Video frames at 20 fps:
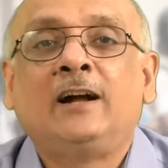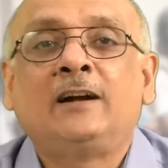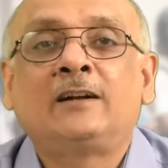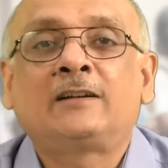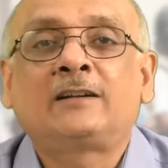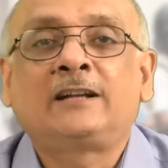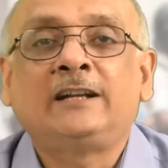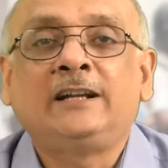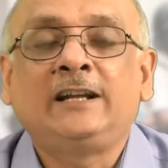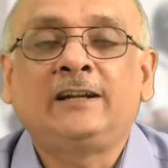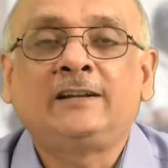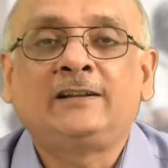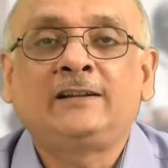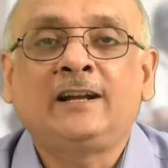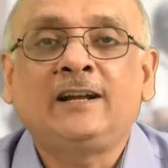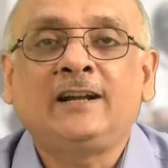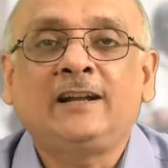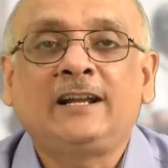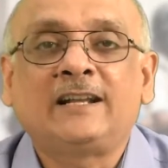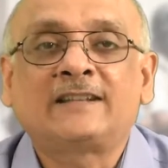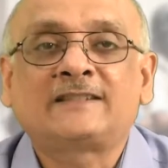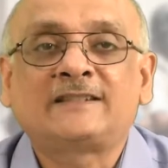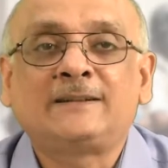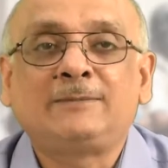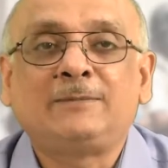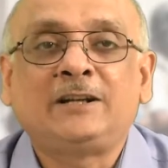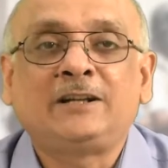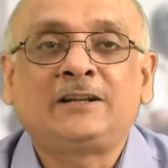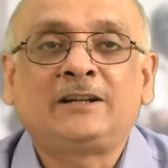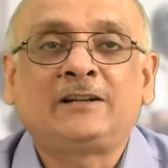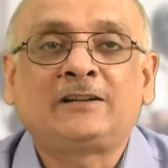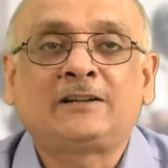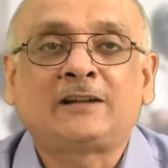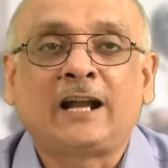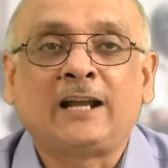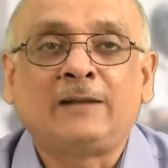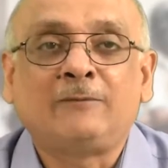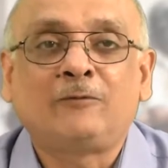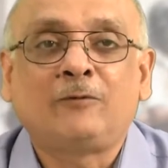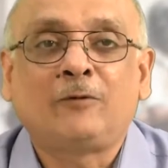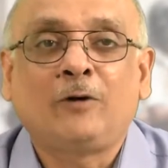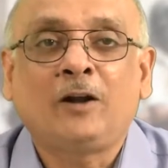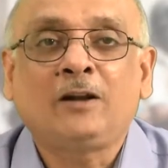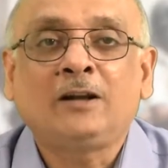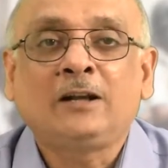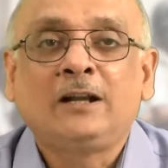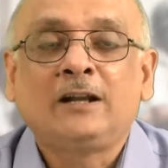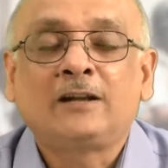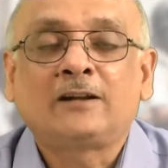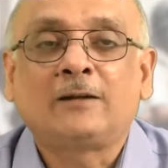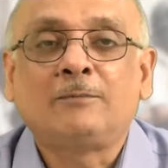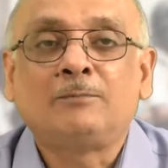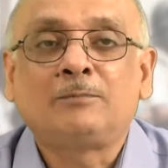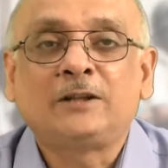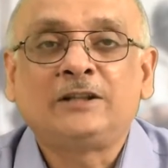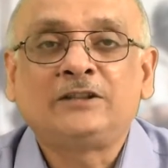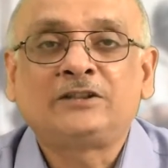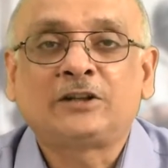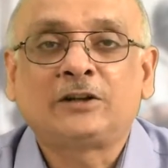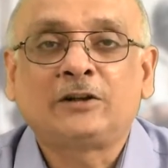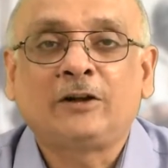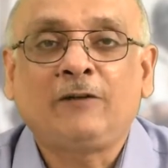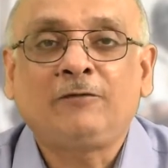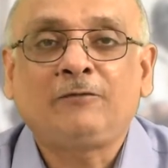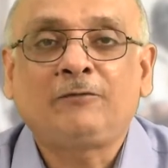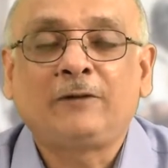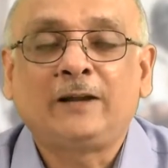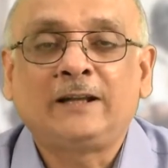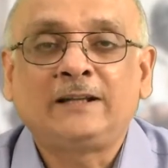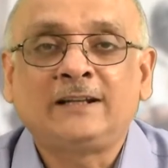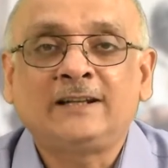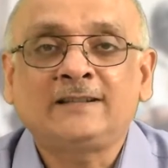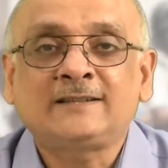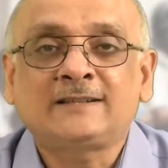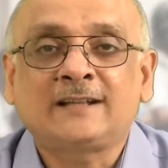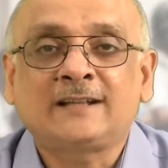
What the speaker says: create the estimated time for completion of various